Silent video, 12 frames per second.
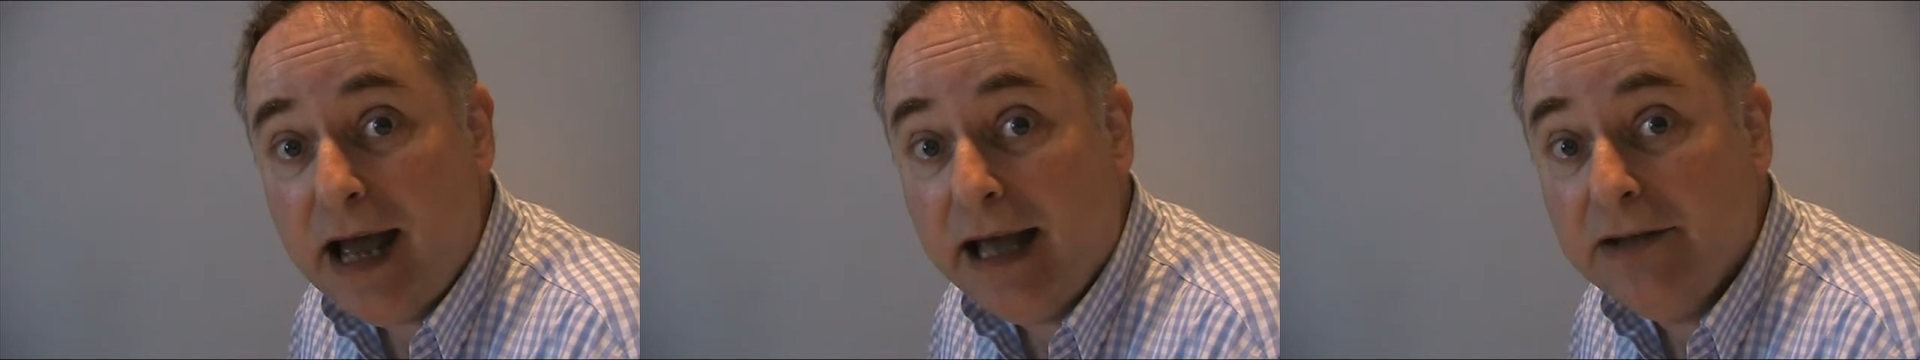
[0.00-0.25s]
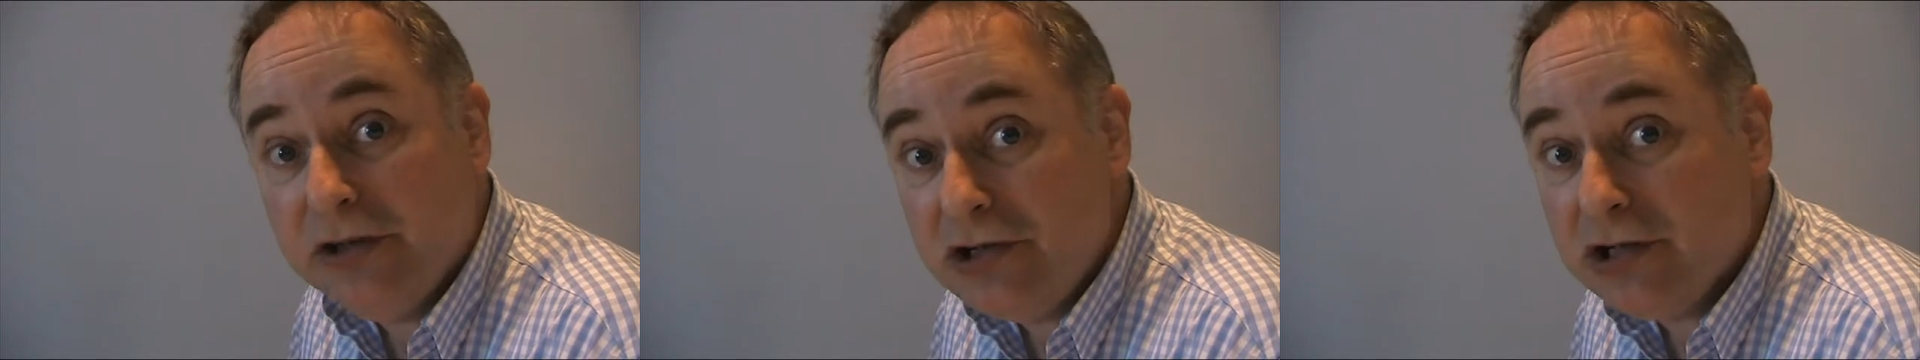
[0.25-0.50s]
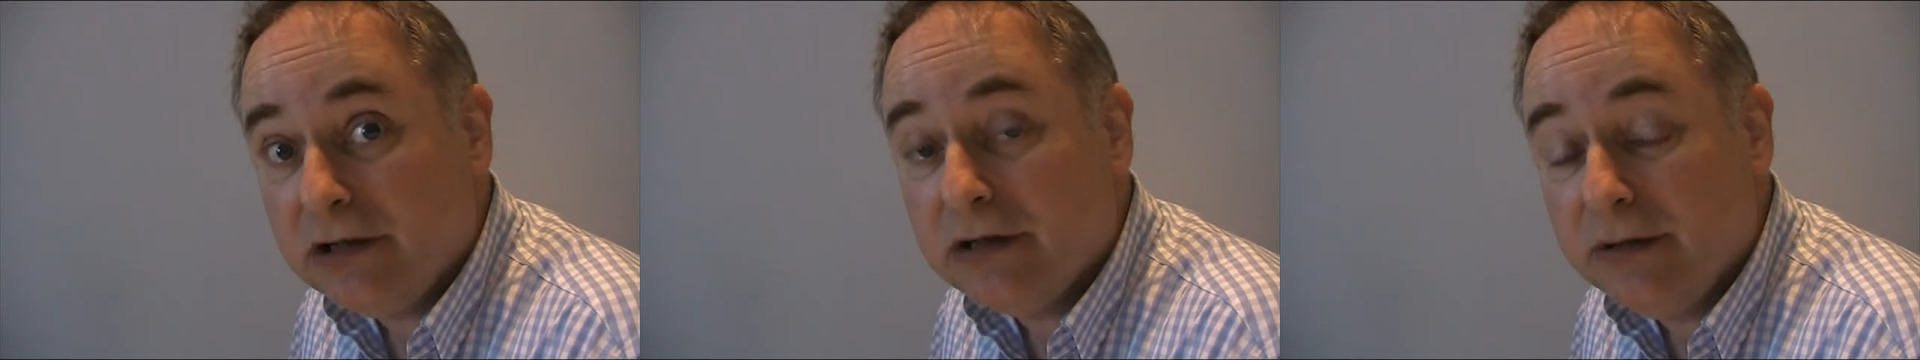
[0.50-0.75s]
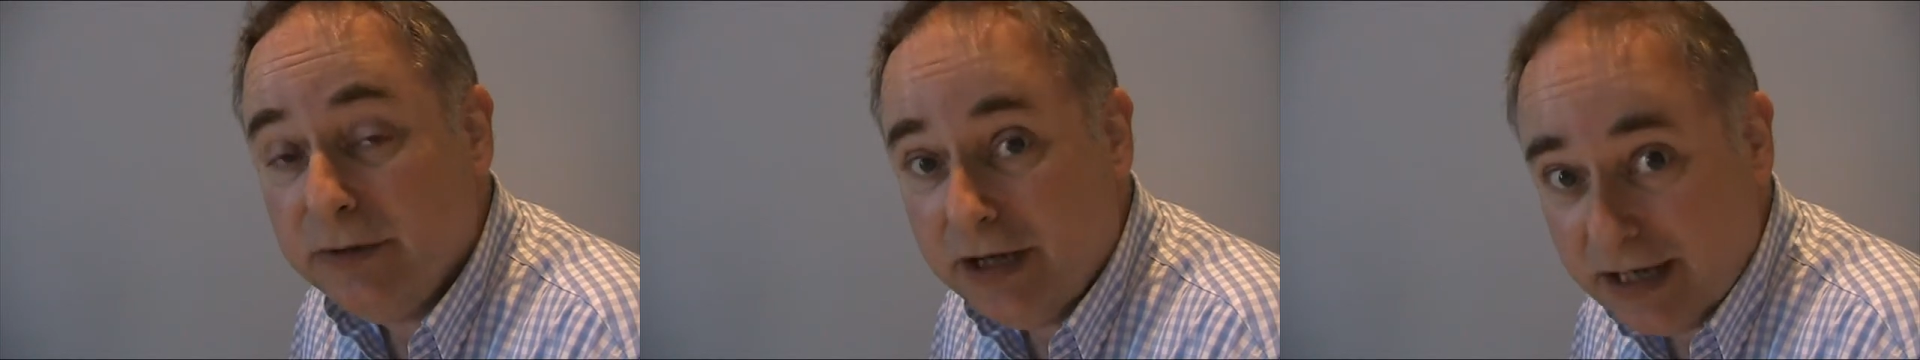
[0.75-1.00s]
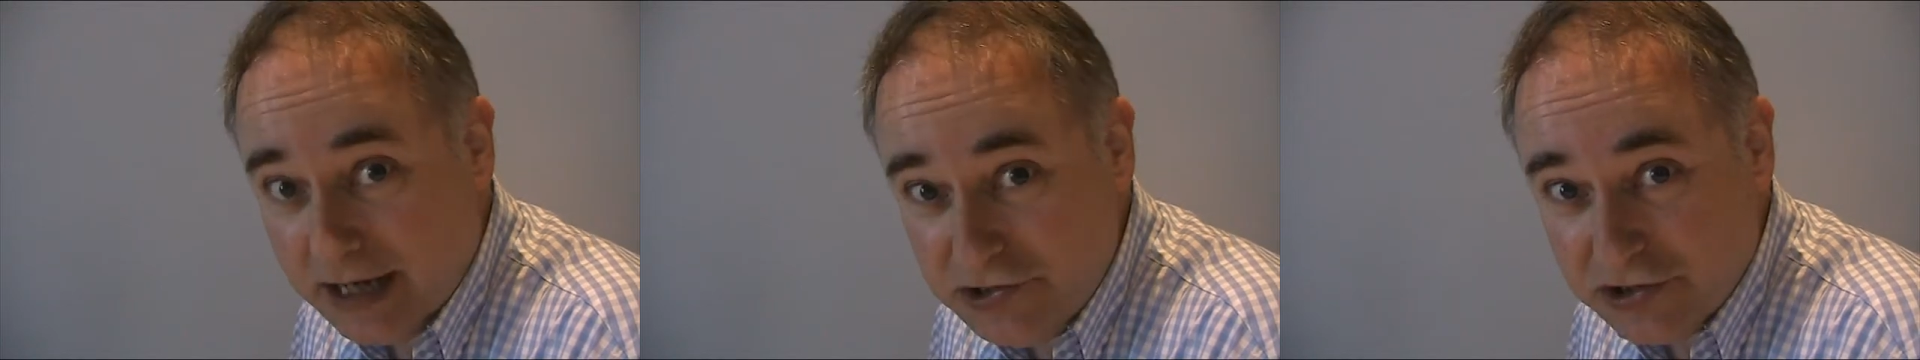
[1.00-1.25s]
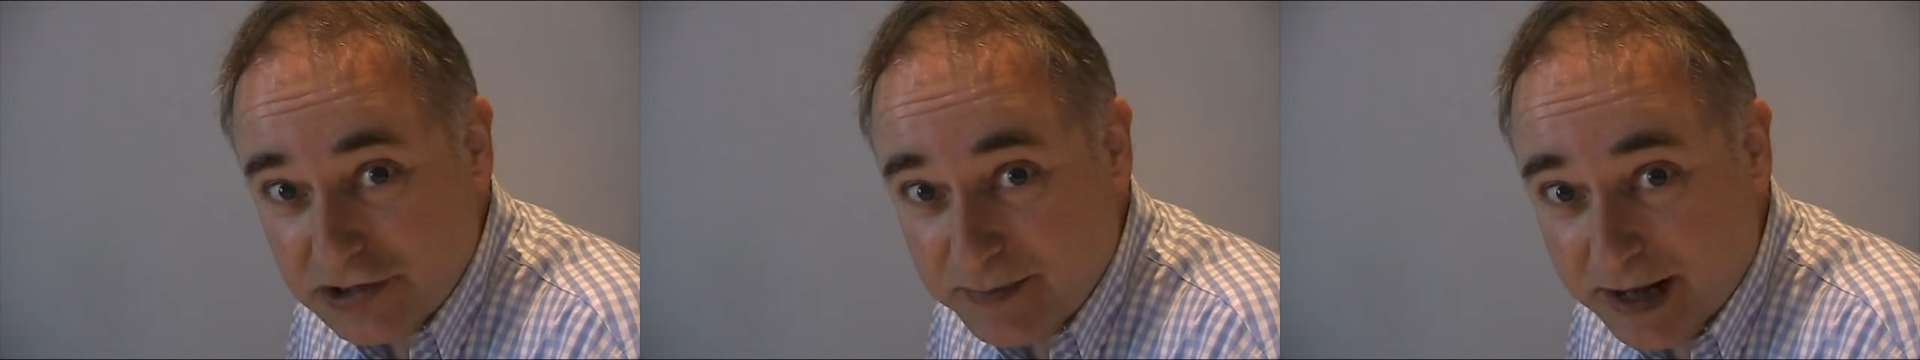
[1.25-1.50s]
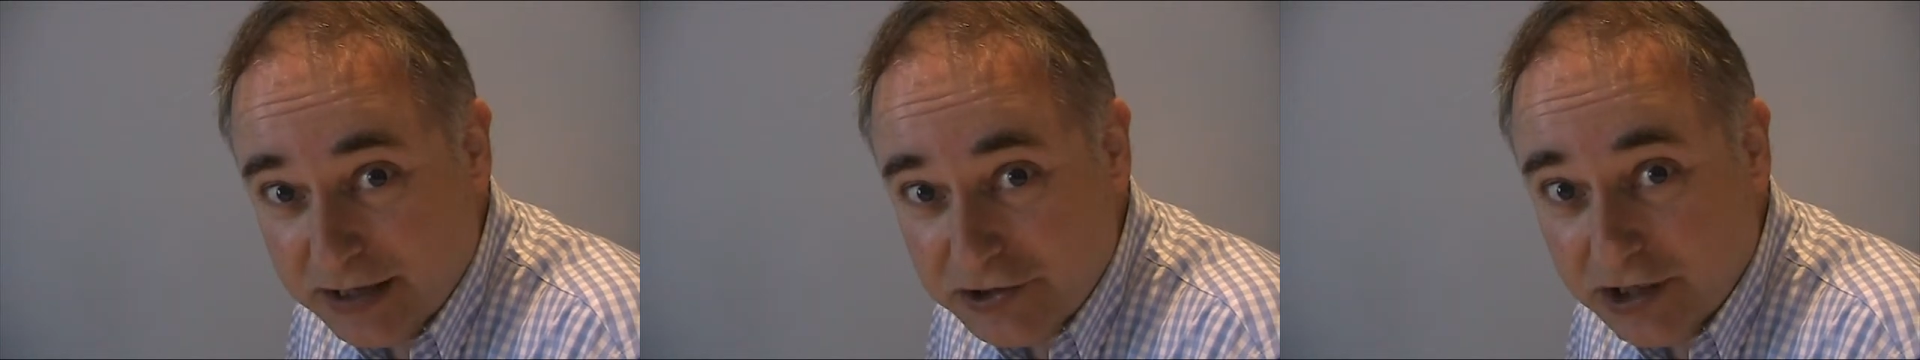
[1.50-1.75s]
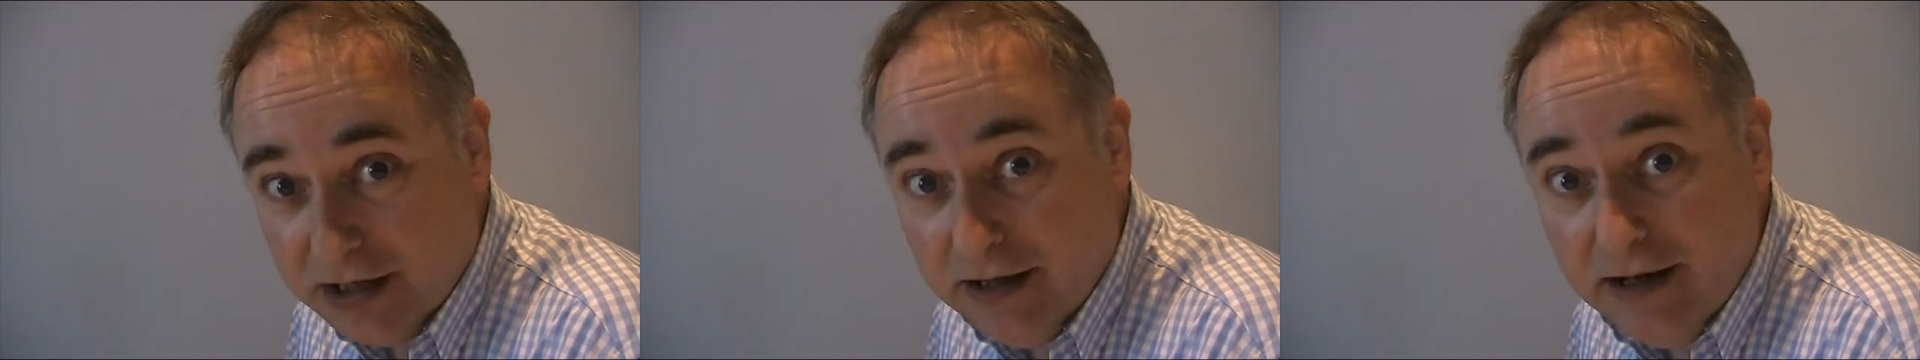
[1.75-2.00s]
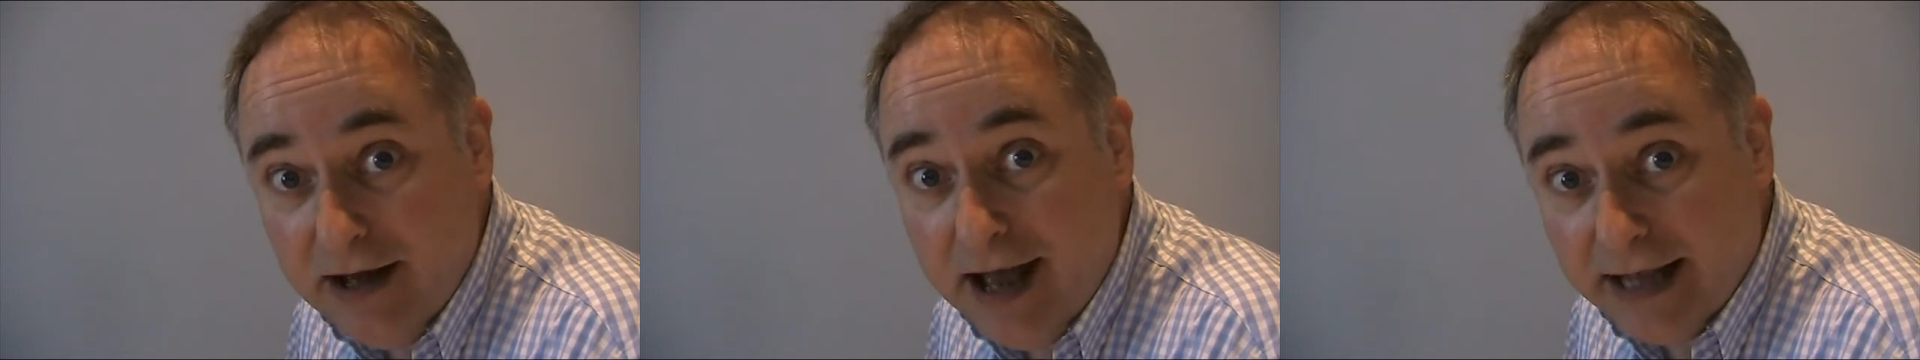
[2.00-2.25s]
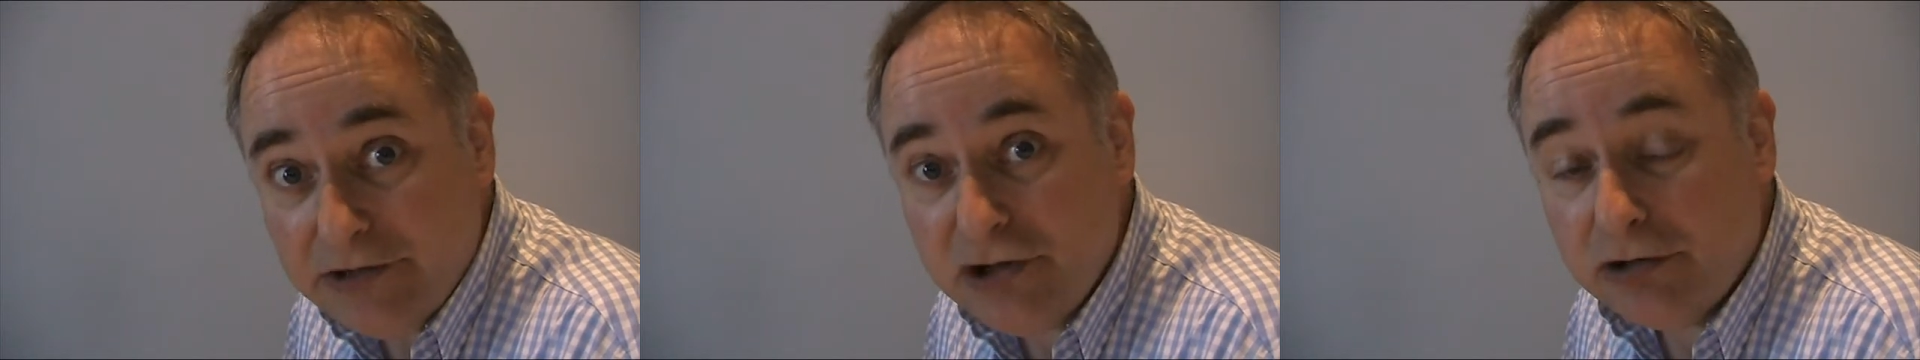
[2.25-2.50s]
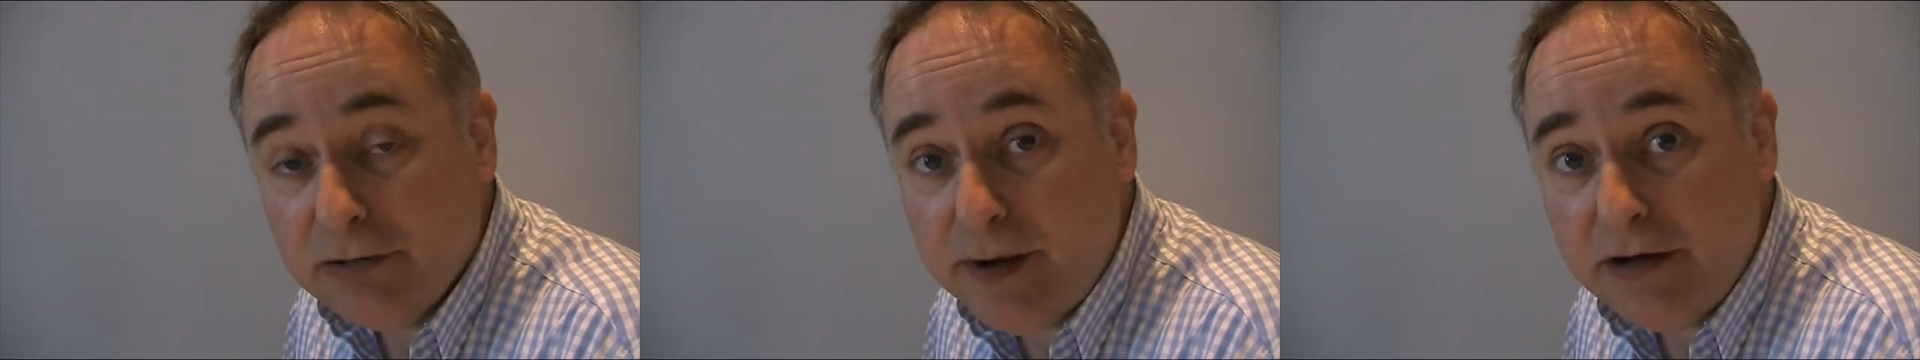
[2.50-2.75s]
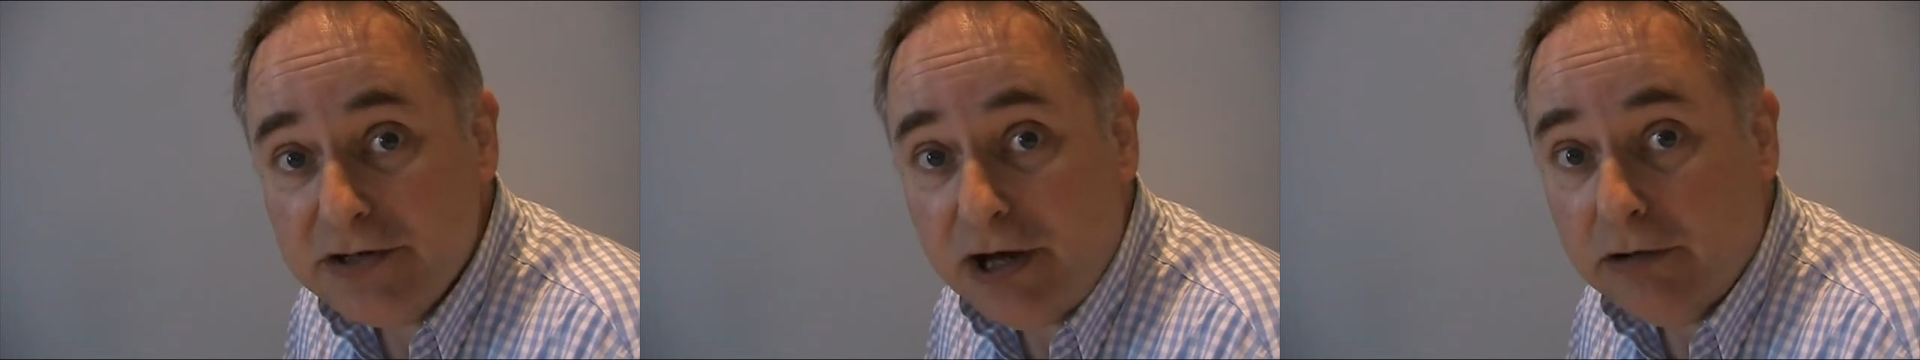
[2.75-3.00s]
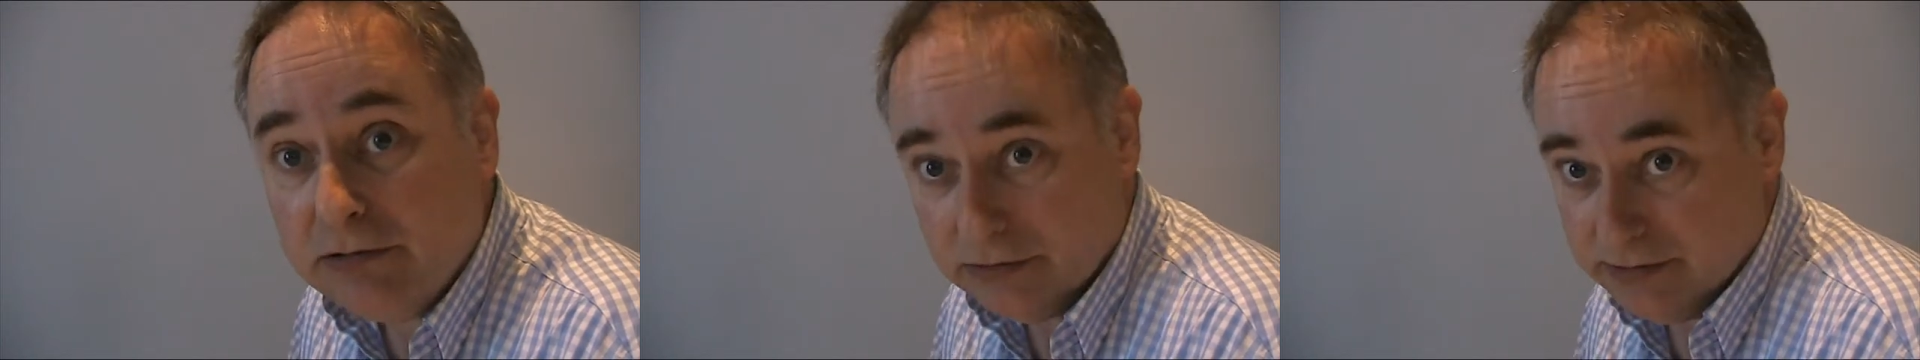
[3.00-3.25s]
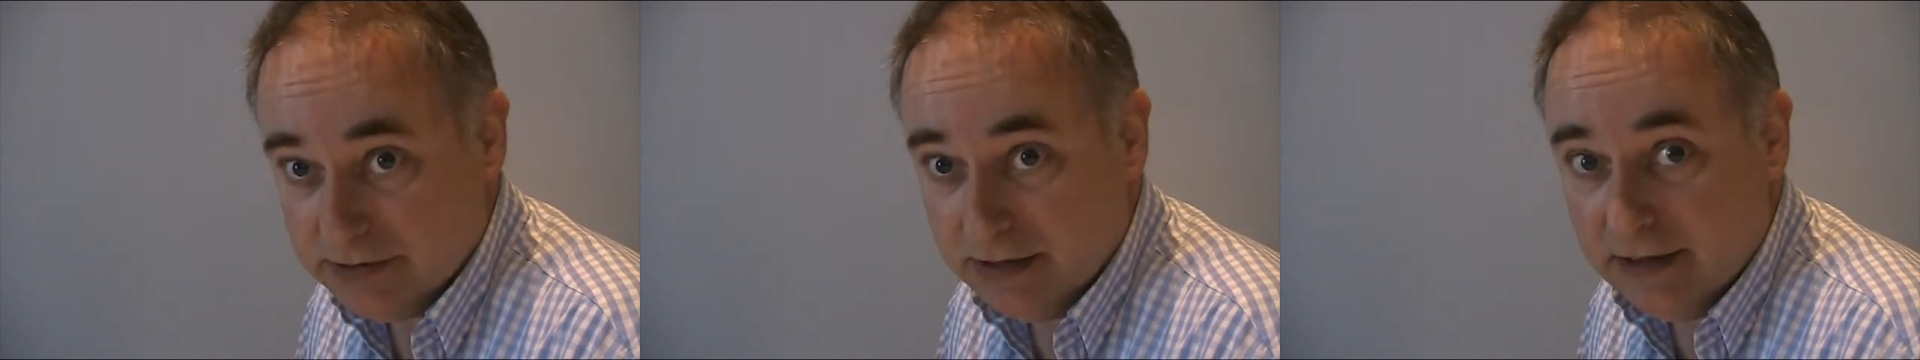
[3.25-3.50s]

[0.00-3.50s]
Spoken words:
and Digital Communications Manager at General Motors Holden.